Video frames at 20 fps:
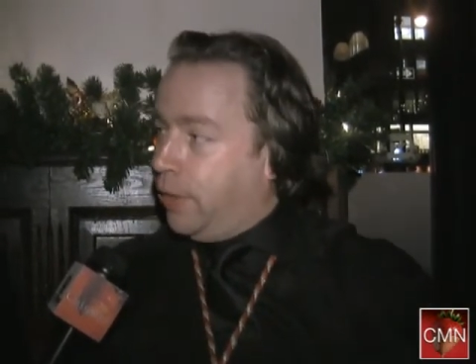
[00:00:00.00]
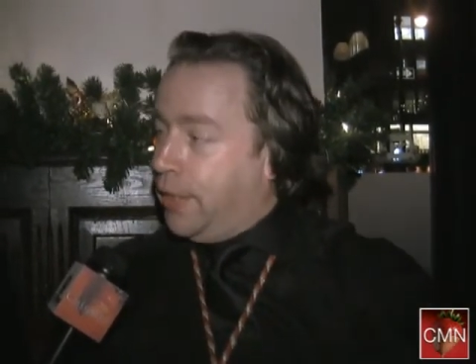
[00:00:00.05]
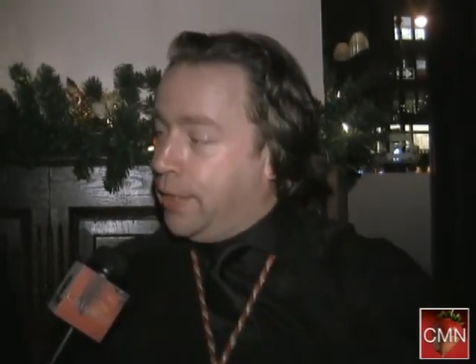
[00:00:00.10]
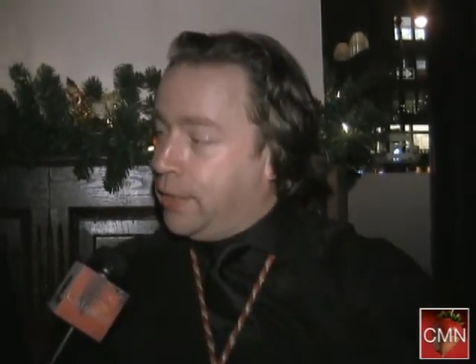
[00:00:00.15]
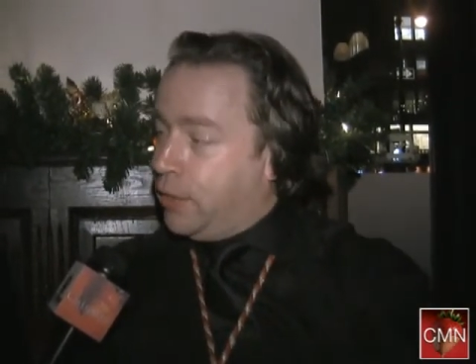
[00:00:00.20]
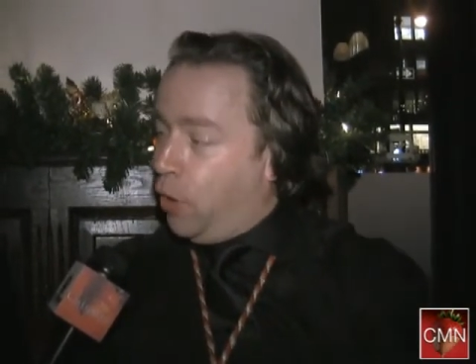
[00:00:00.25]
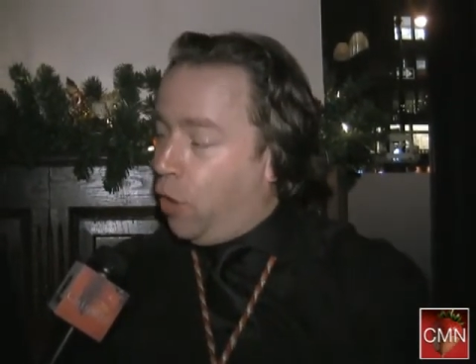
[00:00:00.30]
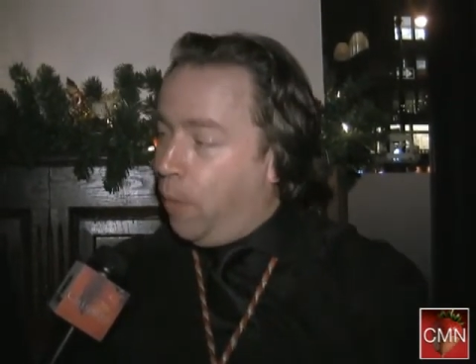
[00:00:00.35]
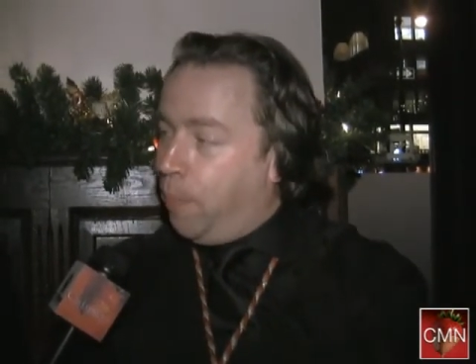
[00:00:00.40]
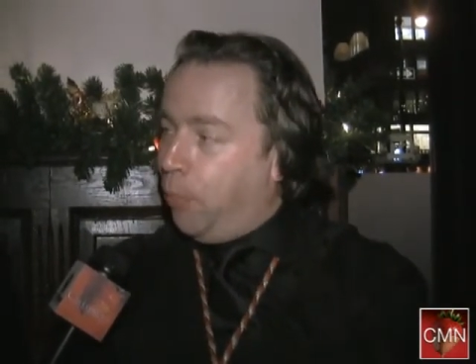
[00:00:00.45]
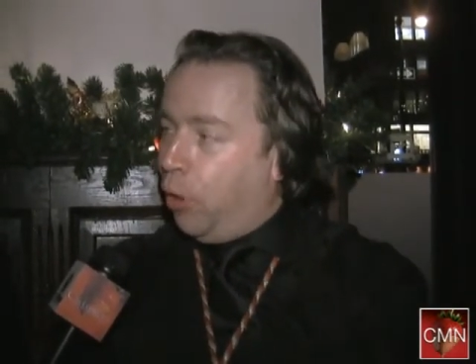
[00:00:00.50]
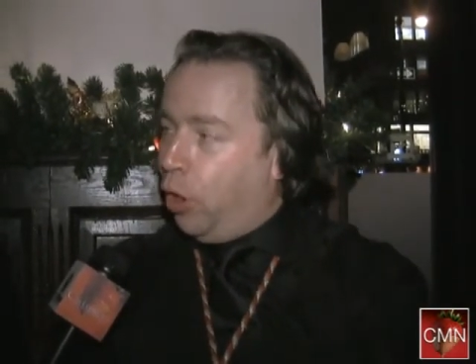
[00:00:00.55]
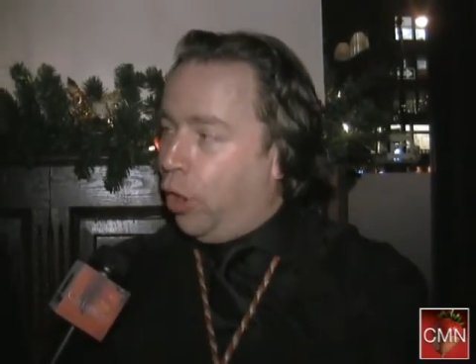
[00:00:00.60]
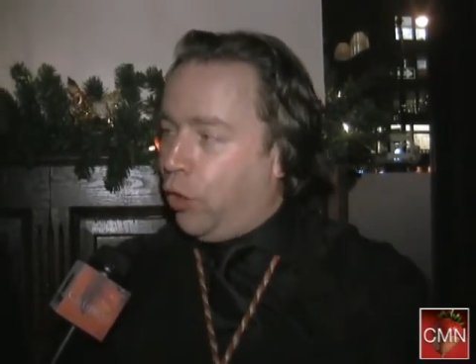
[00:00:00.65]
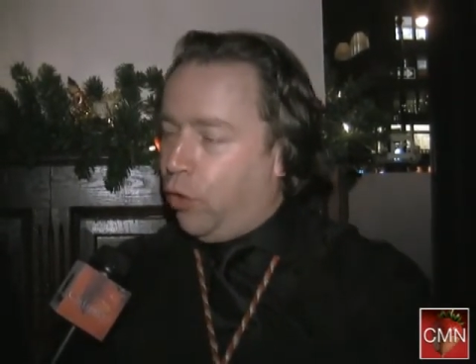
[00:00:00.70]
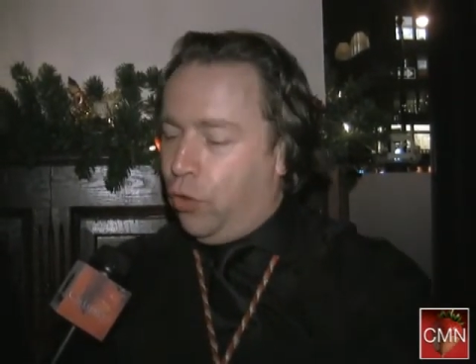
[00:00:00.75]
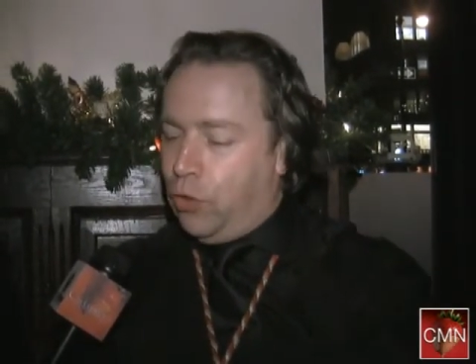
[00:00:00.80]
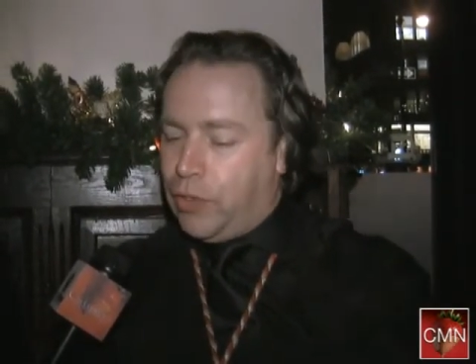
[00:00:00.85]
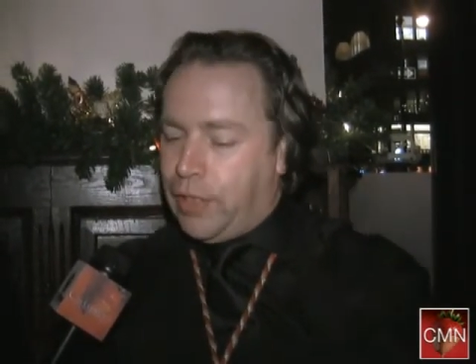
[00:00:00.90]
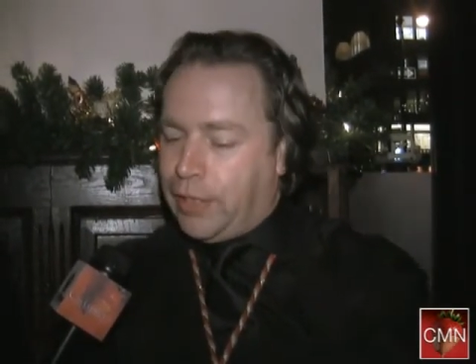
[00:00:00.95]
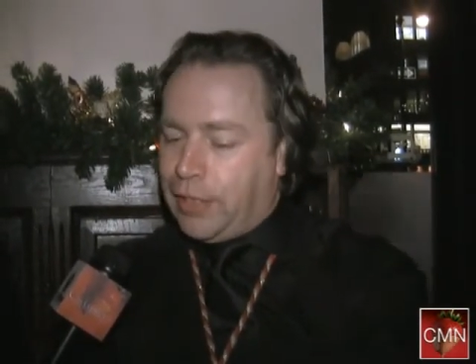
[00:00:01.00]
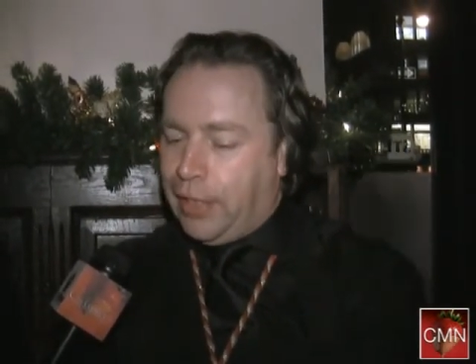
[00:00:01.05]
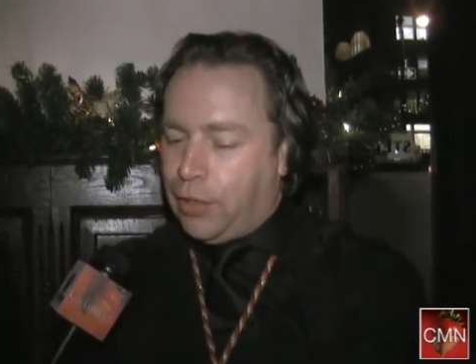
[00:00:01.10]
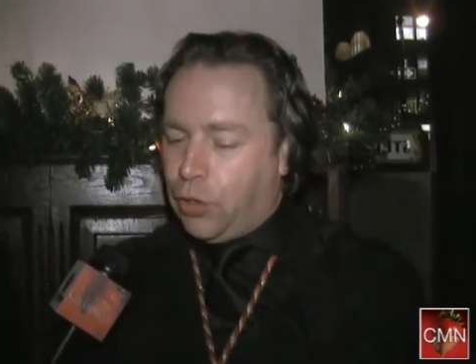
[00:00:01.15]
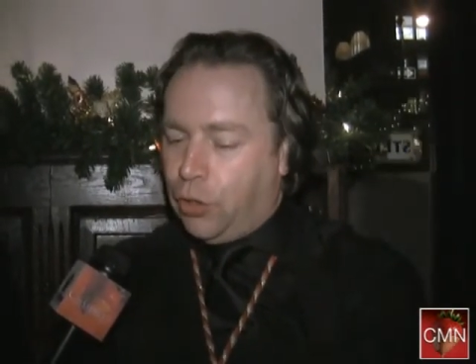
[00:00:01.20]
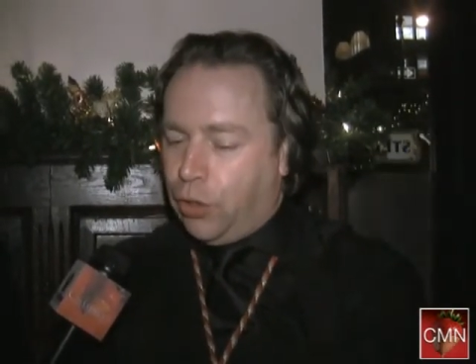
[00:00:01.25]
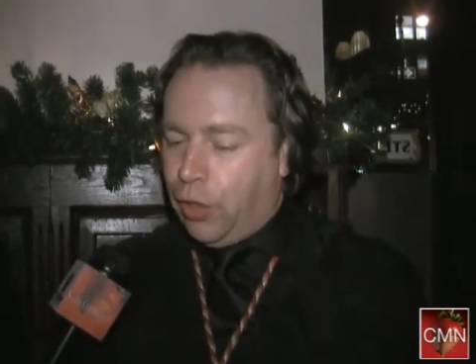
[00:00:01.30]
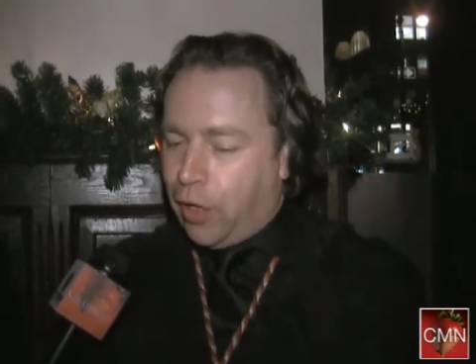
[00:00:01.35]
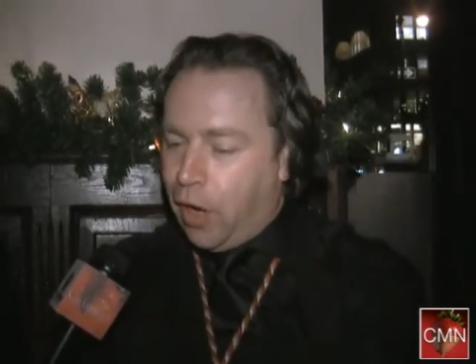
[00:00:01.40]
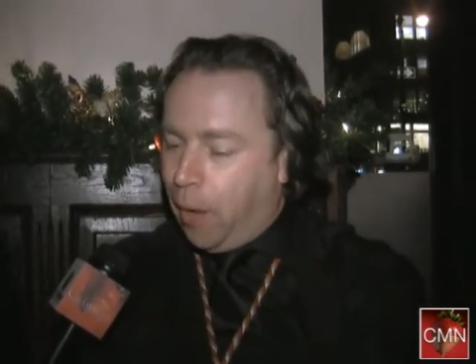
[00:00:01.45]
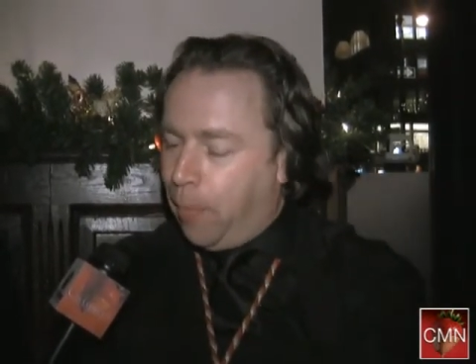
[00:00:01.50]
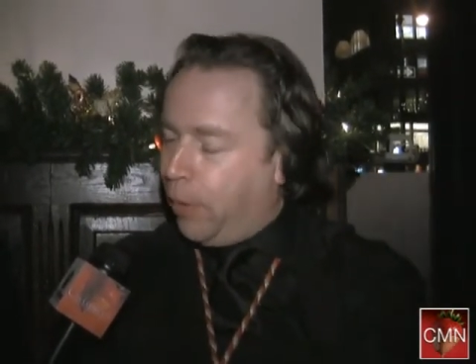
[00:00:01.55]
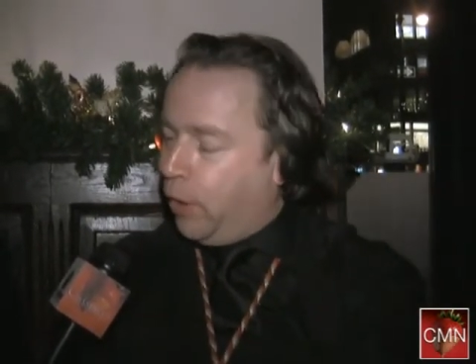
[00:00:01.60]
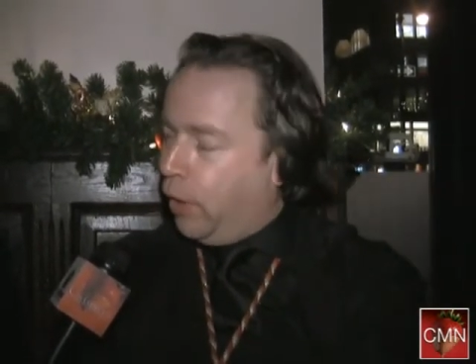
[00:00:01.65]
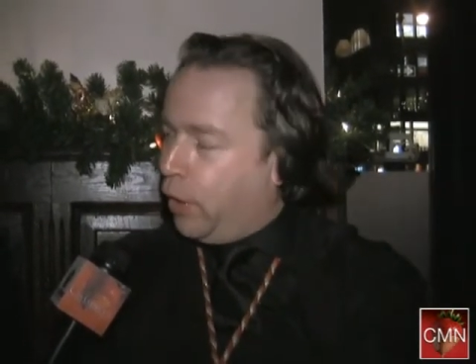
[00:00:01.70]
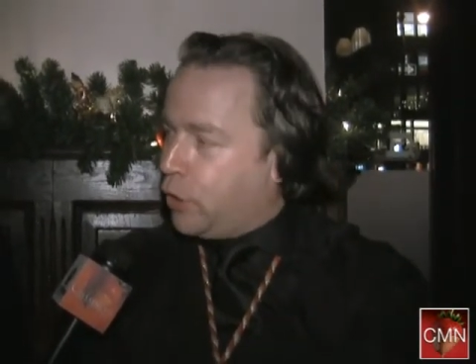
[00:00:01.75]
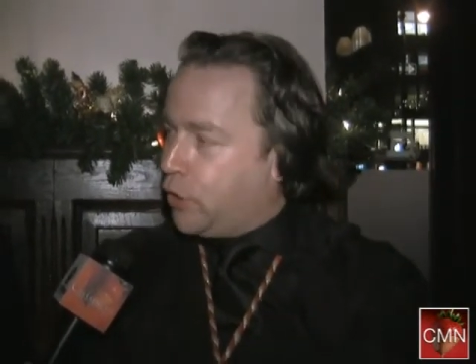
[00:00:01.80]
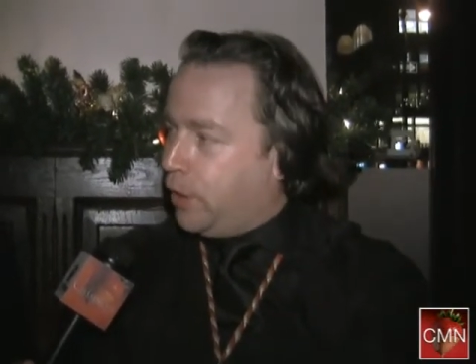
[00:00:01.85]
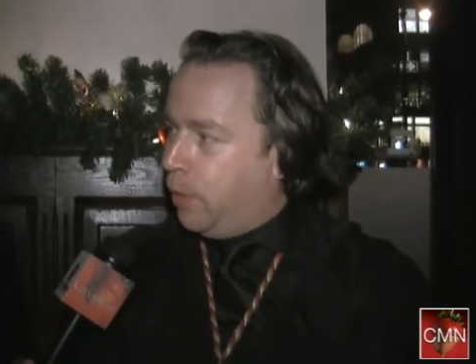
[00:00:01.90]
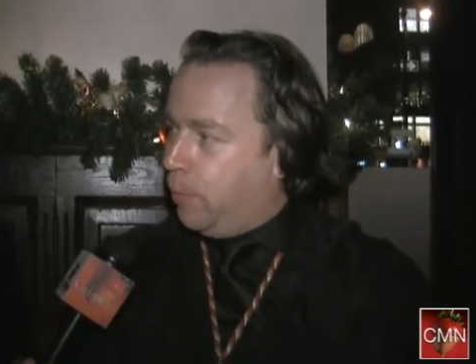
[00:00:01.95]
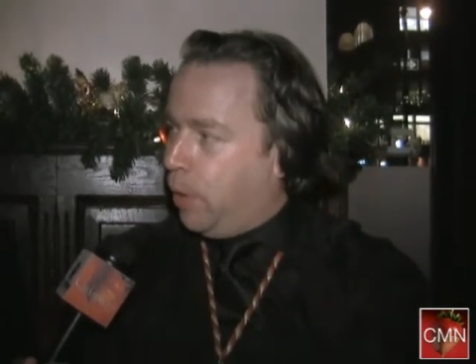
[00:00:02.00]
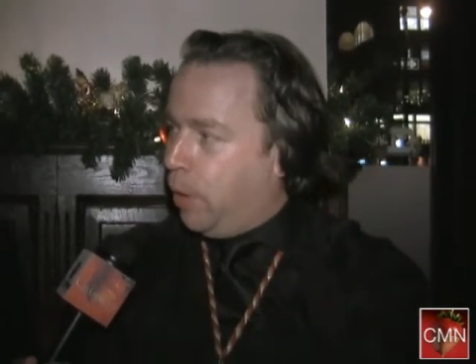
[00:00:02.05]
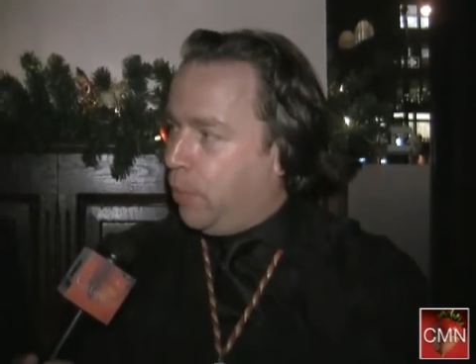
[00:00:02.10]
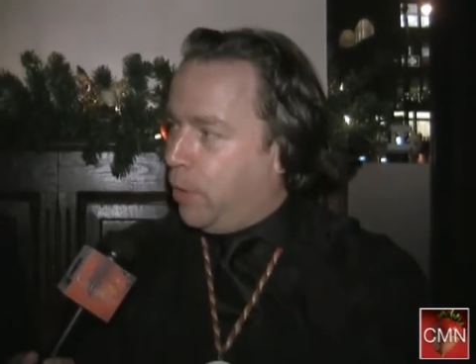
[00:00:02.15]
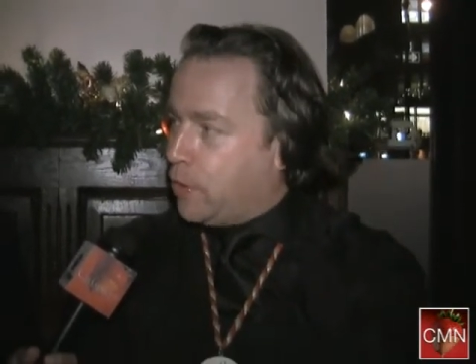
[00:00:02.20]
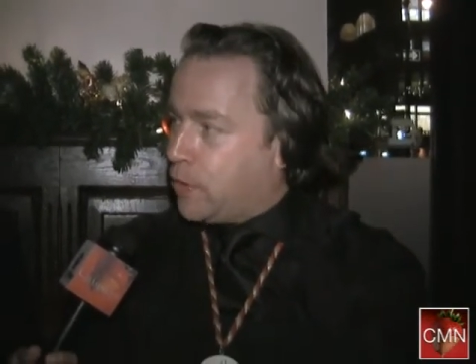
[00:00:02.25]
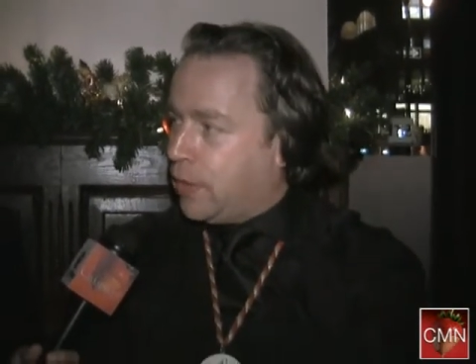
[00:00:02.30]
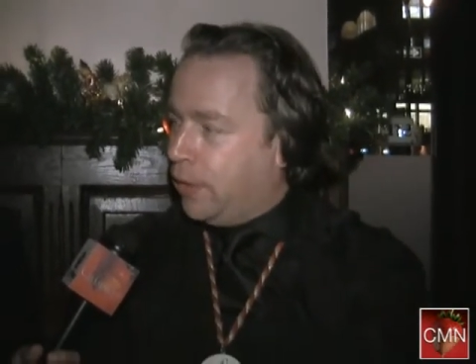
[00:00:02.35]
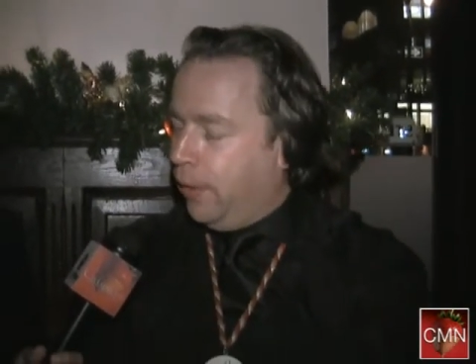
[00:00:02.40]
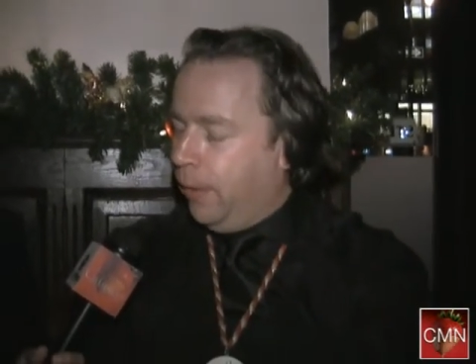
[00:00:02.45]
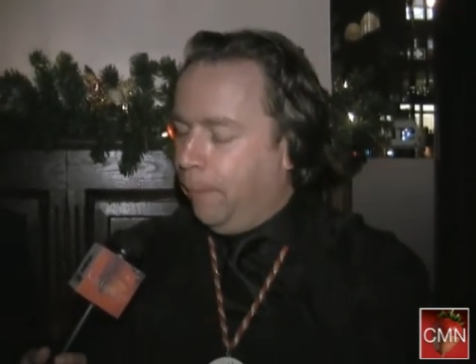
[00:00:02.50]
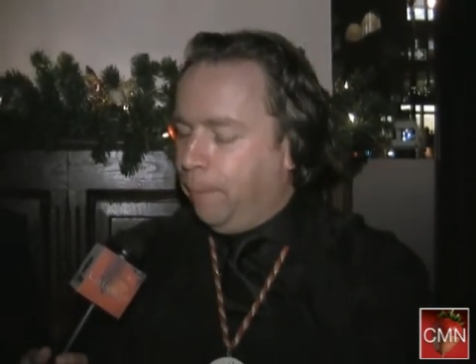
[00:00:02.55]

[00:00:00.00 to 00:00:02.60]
It's hop molecules attached to the carbon dioxide bubbles,